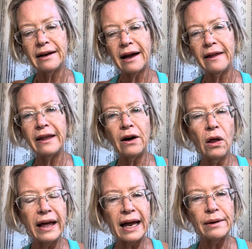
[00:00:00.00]
And then all
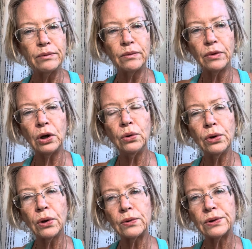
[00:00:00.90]
that
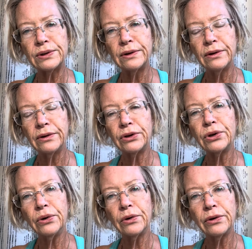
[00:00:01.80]
glucose, the
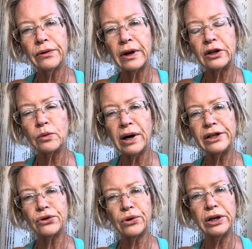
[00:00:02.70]
sugar that your
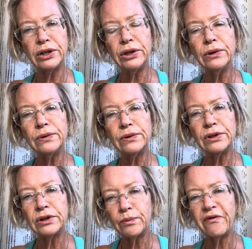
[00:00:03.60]
body's trying to use
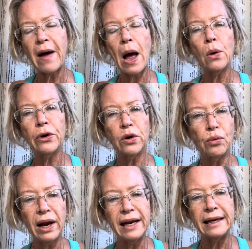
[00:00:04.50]
to power your
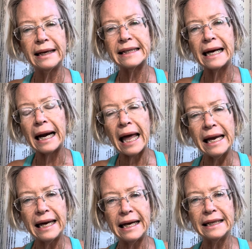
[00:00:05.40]
brain, gets
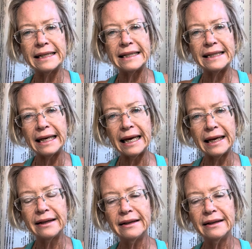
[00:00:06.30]
glycated and sticky.